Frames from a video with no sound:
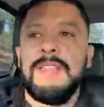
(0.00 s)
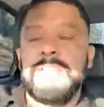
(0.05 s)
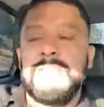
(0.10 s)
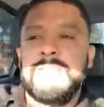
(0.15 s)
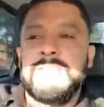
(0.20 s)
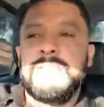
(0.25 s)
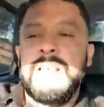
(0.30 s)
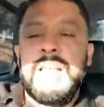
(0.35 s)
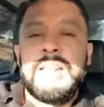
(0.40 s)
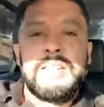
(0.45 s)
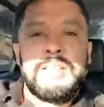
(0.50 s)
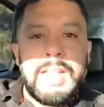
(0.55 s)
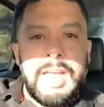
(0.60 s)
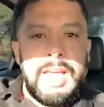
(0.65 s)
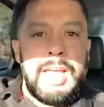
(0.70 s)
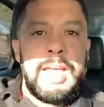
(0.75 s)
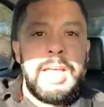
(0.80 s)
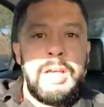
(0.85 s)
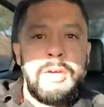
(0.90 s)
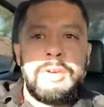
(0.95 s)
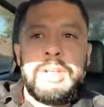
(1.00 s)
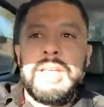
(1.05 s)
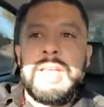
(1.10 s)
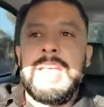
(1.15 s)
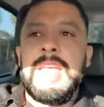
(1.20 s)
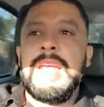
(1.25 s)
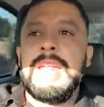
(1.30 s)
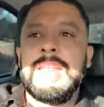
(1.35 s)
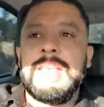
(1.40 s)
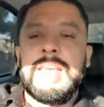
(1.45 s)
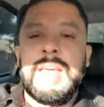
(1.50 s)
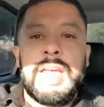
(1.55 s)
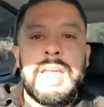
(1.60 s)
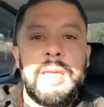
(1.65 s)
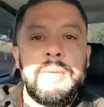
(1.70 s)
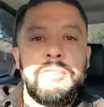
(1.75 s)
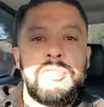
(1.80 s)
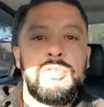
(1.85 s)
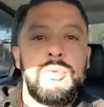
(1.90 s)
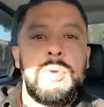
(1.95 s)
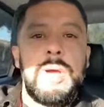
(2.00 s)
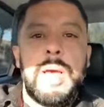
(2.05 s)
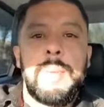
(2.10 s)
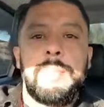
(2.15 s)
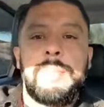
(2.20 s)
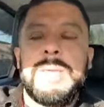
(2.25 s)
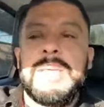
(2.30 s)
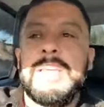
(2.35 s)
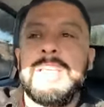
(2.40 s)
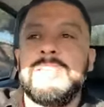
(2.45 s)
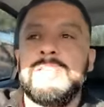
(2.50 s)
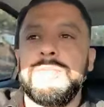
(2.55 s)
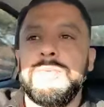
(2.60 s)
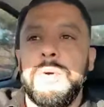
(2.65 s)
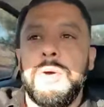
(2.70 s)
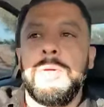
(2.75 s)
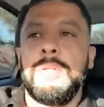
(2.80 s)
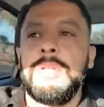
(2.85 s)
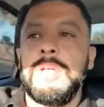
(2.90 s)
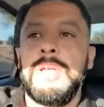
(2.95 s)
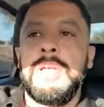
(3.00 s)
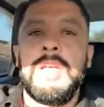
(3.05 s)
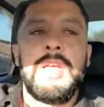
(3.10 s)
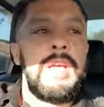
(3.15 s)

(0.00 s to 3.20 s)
sat down and came to a peaceful